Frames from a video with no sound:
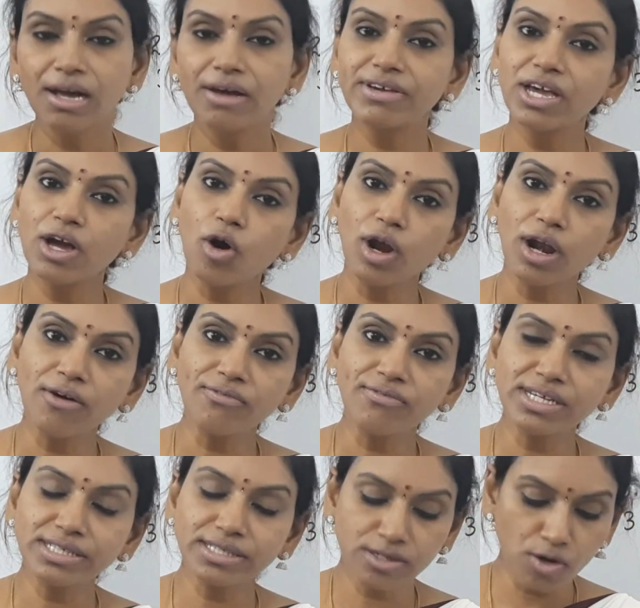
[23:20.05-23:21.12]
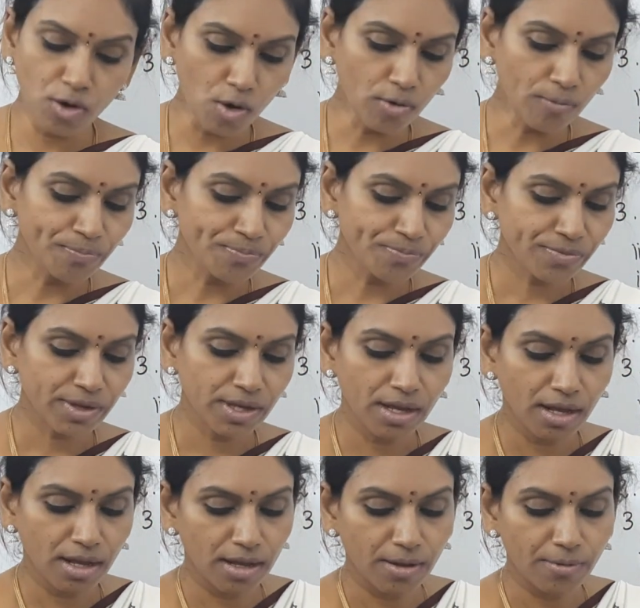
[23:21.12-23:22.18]
We all of us know
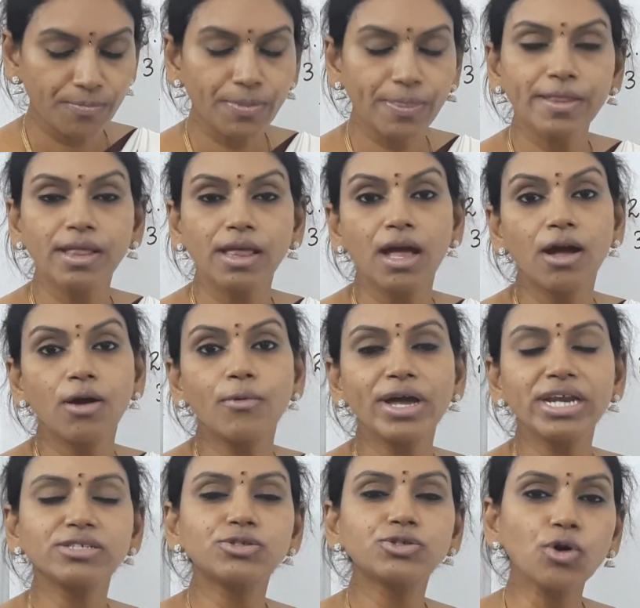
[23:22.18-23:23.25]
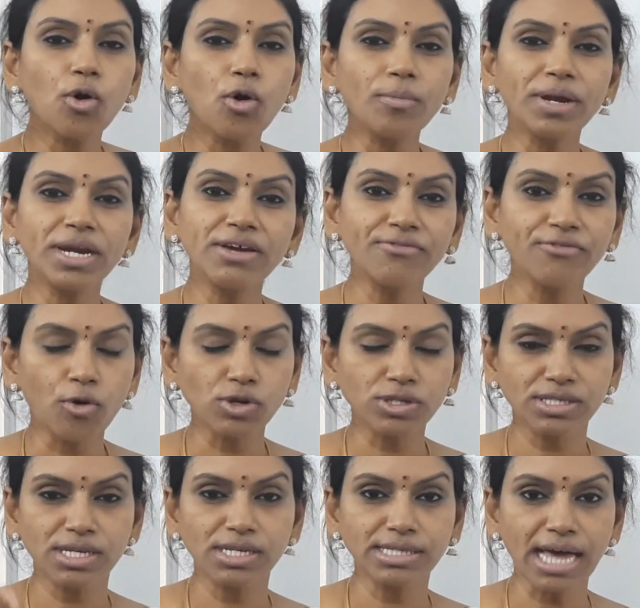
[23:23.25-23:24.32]
when so many
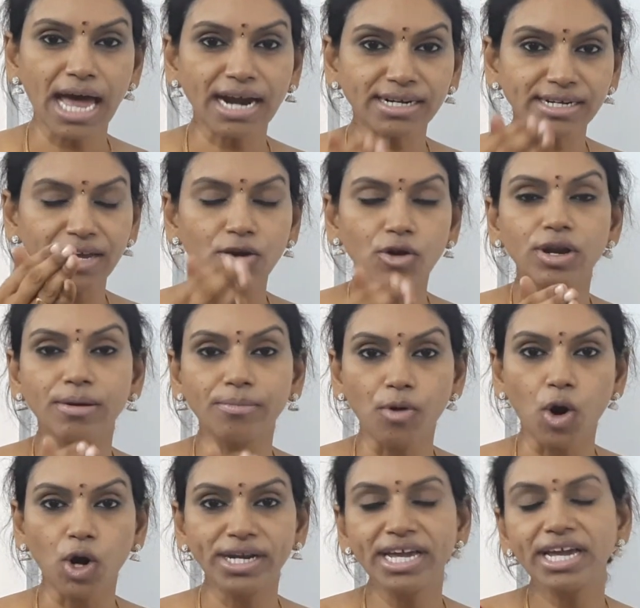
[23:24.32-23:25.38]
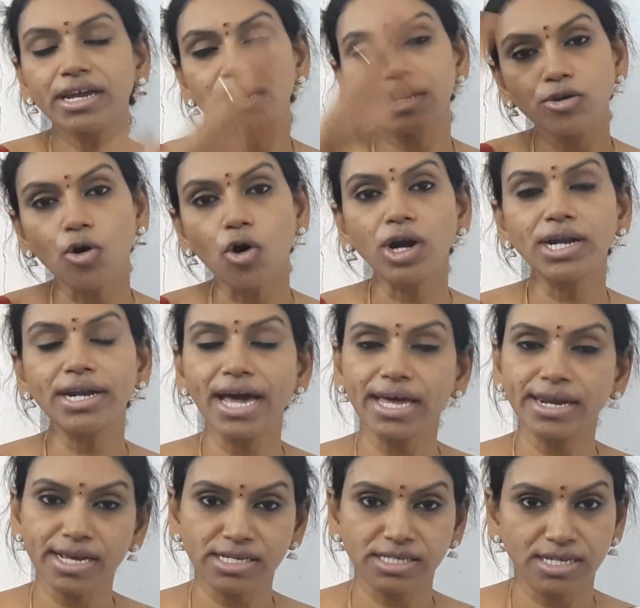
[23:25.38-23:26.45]
forces acting on a body in all
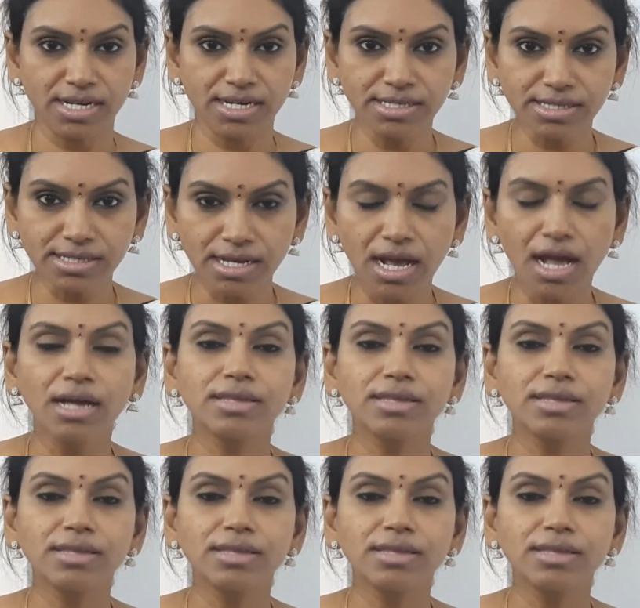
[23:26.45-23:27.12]
directions,